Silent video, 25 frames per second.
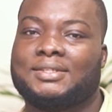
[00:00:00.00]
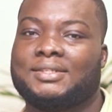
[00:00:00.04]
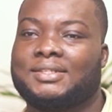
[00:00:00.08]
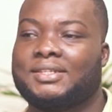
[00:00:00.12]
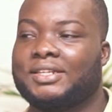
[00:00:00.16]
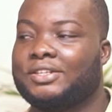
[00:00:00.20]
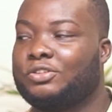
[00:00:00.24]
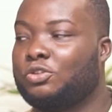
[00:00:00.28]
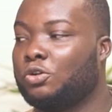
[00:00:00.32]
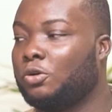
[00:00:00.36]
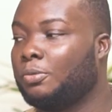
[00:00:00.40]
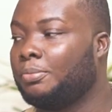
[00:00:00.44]

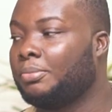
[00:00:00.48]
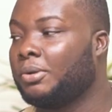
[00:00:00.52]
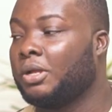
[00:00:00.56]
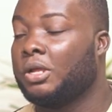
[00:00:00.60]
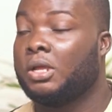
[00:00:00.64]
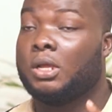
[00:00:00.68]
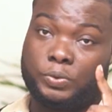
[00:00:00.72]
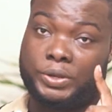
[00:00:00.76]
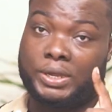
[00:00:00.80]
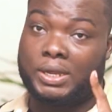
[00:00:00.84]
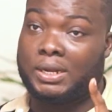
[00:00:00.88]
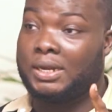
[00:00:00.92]
setup.
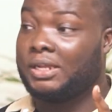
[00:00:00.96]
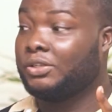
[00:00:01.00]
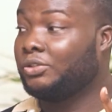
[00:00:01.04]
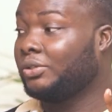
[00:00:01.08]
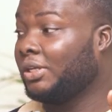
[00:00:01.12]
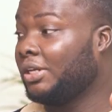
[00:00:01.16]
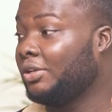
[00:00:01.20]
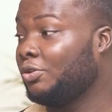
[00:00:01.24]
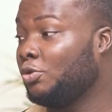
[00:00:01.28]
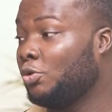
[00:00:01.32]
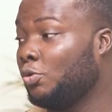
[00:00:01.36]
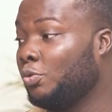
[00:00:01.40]
We can
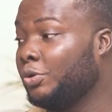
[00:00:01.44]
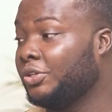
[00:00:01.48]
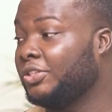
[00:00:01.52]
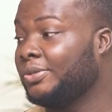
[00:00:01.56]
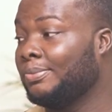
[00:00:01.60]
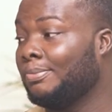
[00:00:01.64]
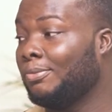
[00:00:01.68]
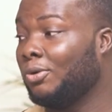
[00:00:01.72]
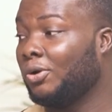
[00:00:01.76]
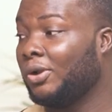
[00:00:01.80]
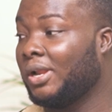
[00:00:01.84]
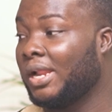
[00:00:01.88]
actually go with
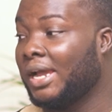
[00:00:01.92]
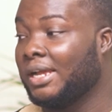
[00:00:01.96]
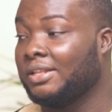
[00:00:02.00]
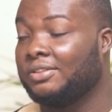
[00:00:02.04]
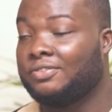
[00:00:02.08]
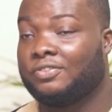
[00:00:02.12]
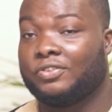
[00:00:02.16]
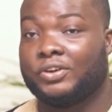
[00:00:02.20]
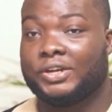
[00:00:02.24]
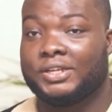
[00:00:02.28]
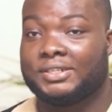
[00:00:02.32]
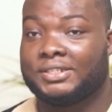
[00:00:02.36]
more lights.
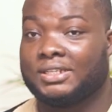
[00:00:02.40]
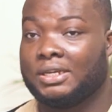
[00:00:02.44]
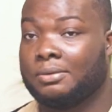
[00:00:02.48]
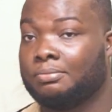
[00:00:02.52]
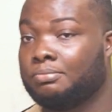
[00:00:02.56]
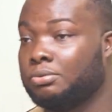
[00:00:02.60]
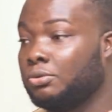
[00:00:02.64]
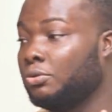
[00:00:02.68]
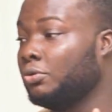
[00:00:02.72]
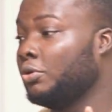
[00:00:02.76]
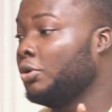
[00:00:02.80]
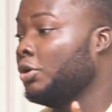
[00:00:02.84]
For
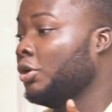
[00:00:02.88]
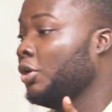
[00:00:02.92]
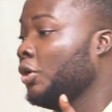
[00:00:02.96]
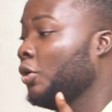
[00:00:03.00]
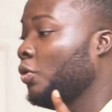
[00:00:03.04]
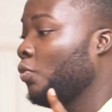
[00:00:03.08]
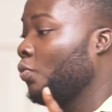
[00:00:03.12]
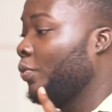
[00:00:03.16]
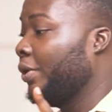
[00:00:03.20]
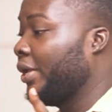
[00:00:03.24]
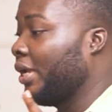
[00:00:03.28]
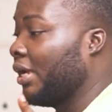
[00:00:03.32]
example,
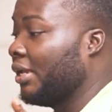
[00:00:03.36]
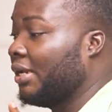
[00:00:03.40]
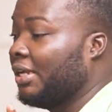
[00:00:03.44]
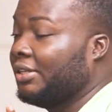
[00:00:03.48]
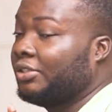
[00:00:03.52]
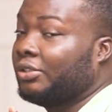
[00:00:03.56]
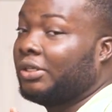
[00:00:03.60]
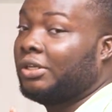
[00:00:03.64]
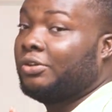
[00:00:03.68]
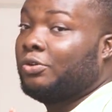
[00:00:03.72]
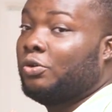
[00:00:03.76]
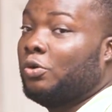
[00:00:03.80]
we can
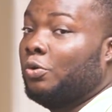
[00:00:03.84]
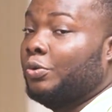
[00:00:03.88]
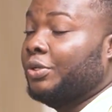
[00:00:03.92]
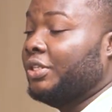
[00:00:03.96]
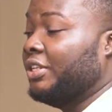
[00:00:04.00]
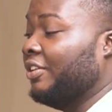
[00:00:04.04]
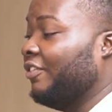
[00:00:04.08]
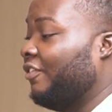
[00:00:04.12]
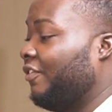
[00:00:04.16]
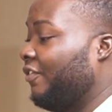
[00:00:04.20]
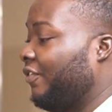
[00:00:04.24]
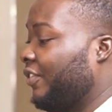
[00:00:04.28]
actually go with
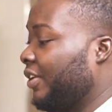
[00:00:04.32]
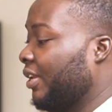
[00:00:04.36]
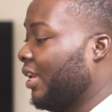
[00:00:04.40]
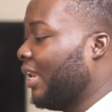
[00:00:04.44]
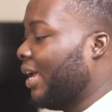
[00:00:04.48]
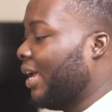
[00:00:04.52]
a fill